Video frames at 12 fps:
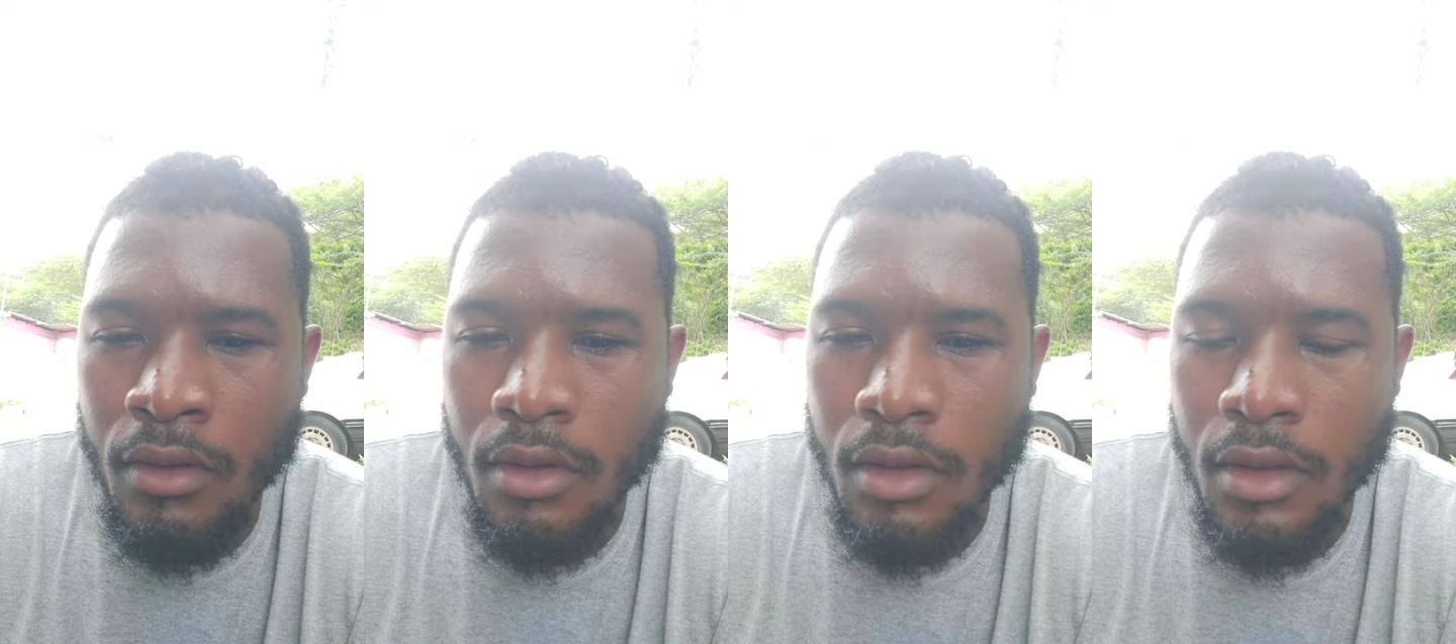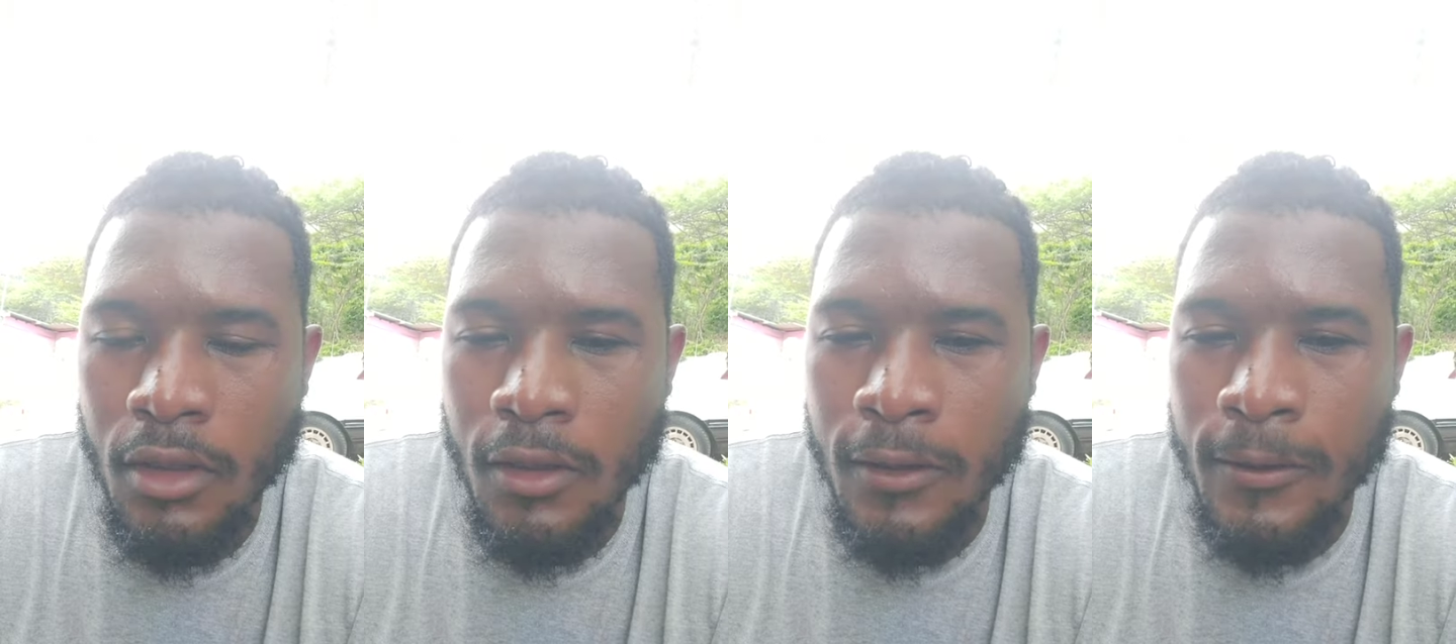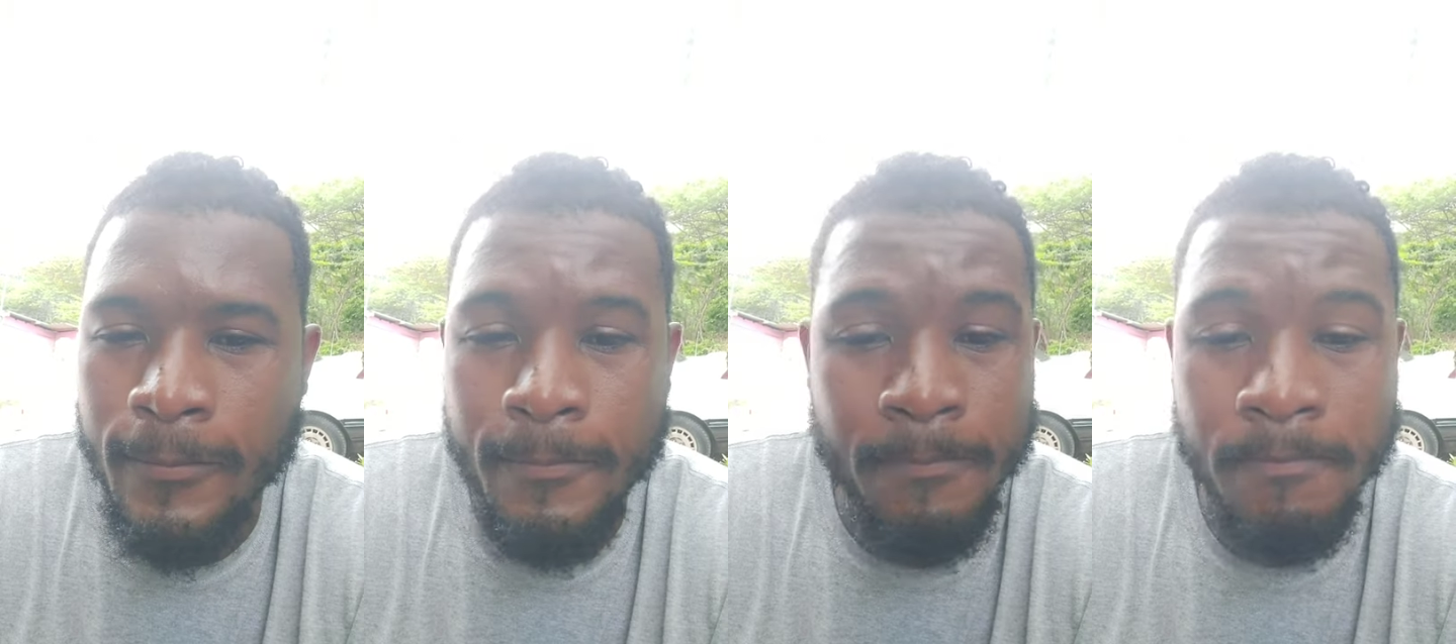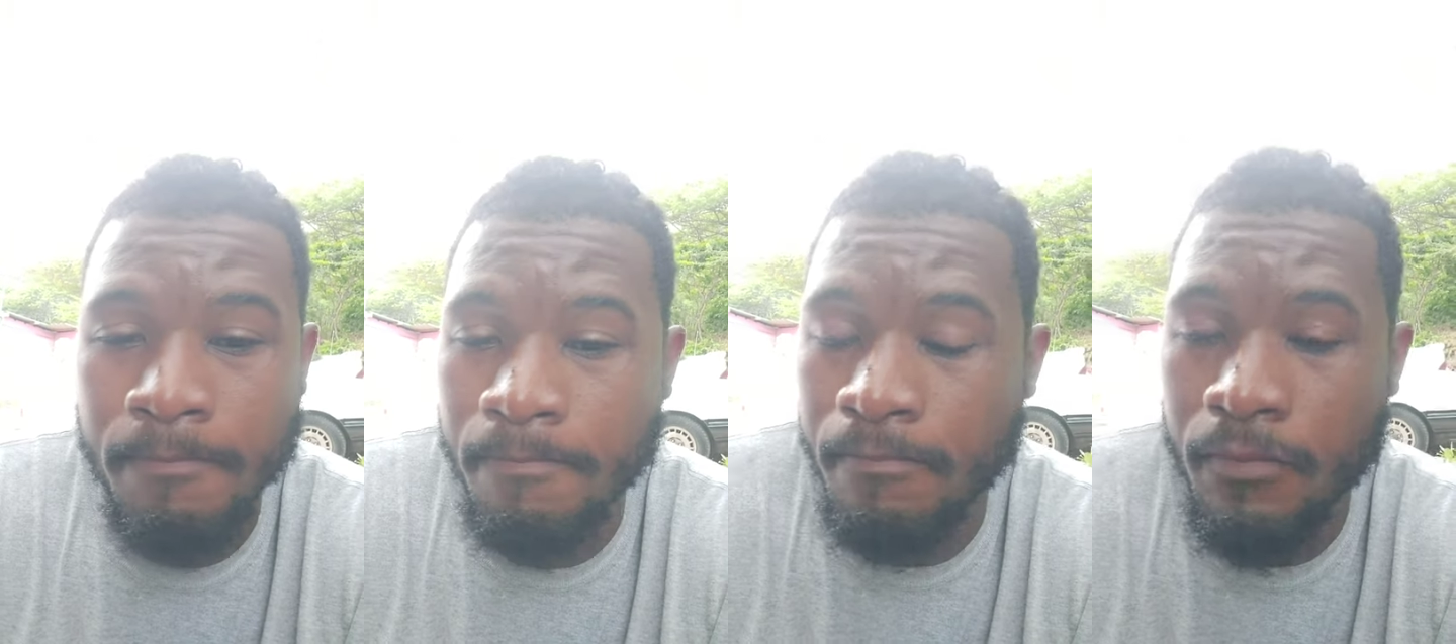uh,
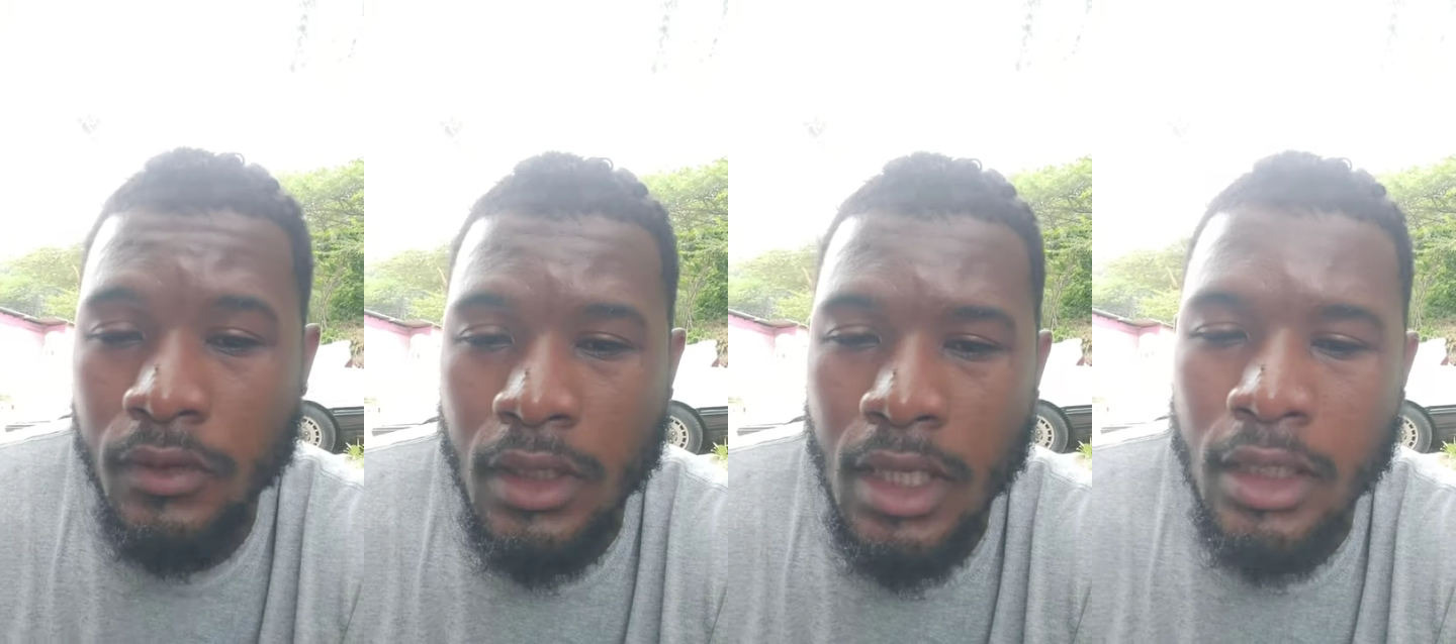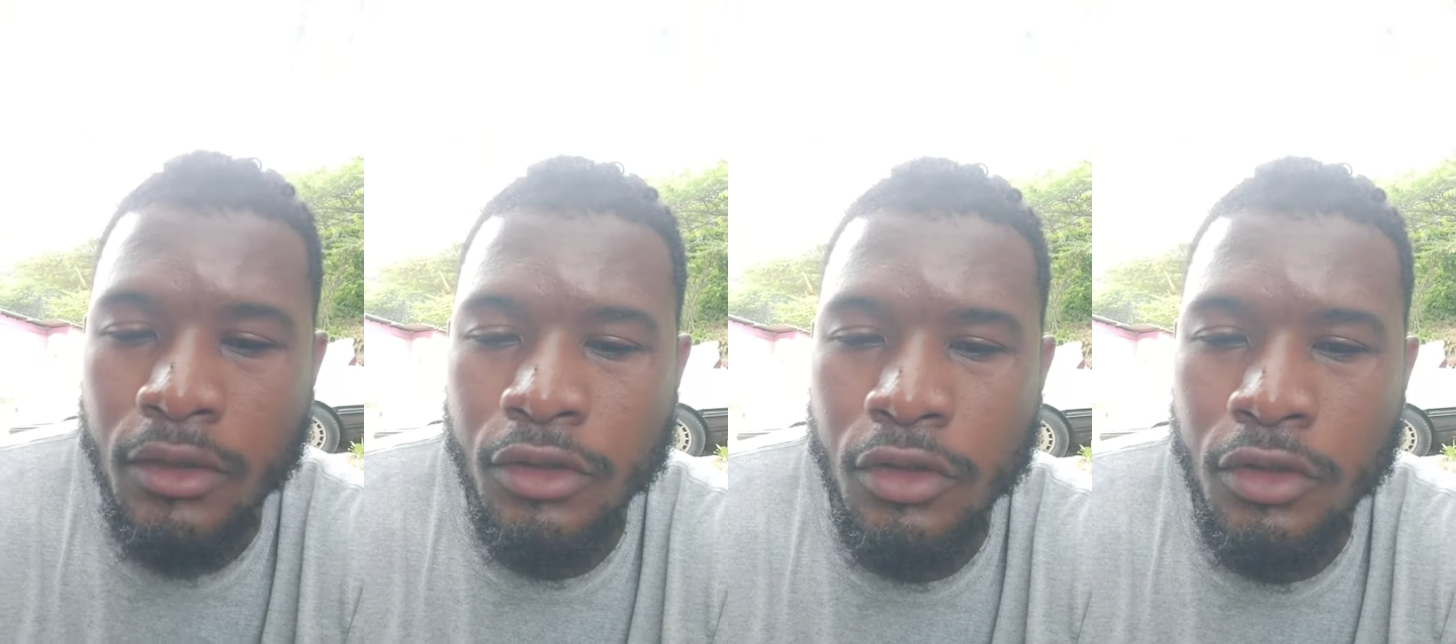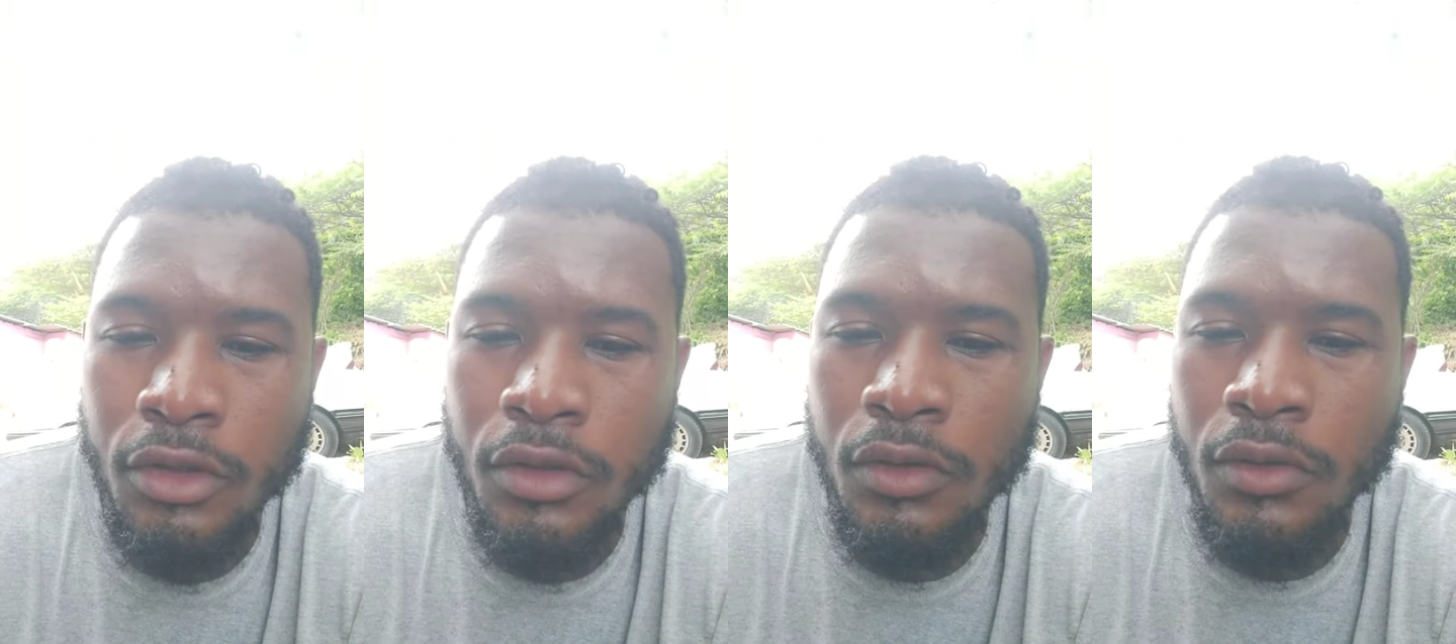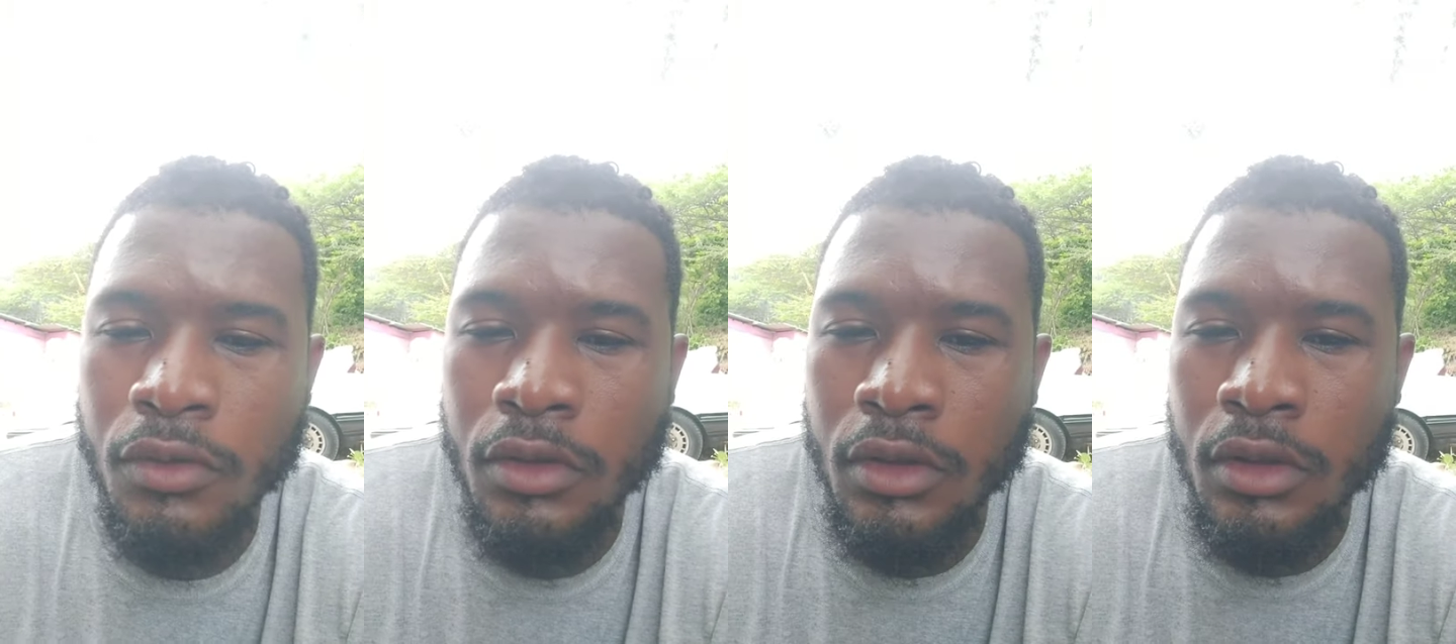I'll show you